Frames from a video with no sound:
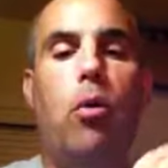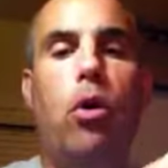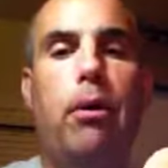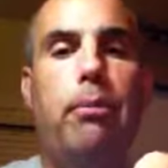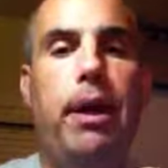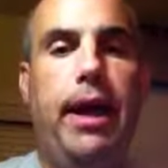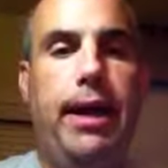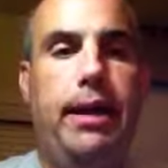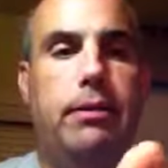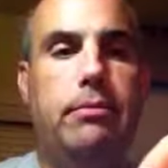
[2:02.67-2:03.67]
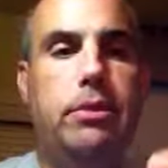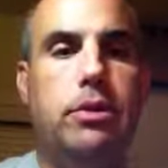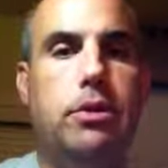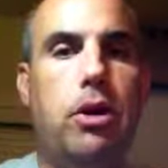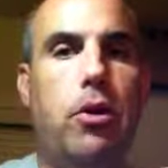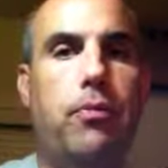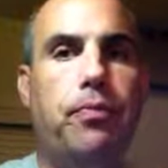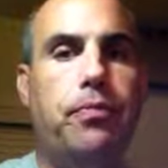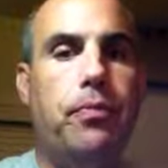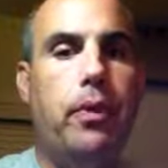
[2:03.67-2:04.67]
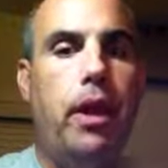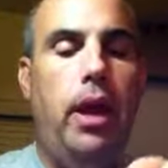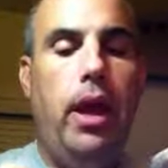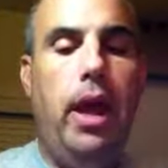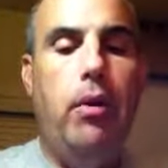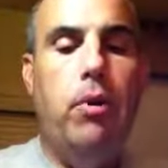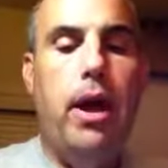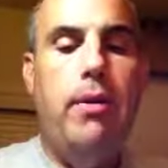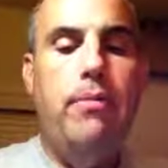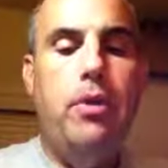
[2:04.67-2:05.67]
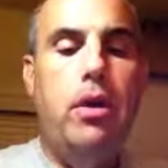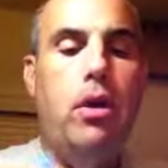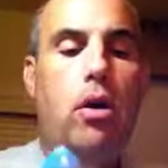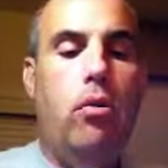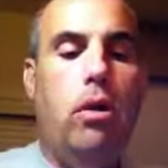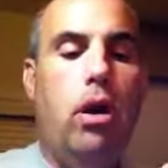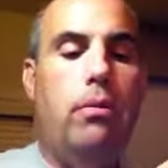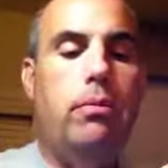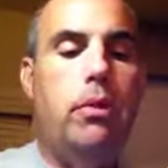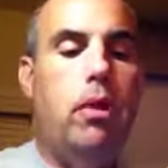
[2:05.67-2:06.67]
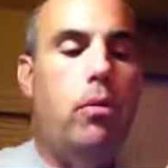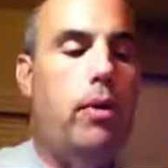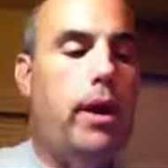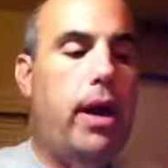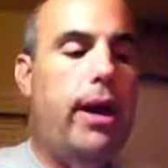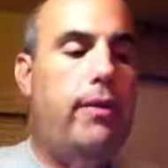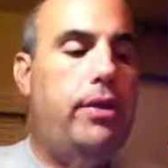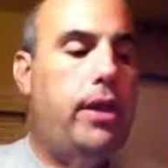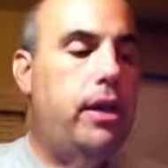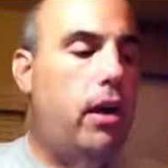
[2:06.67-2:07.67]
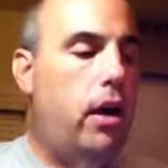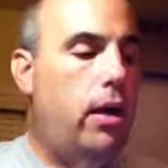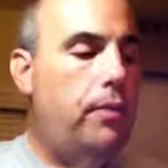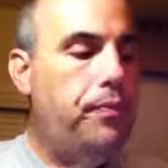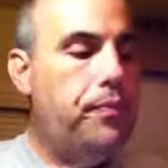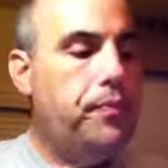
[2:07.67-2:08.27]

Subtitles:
want paint. So anyway, well, we got everything all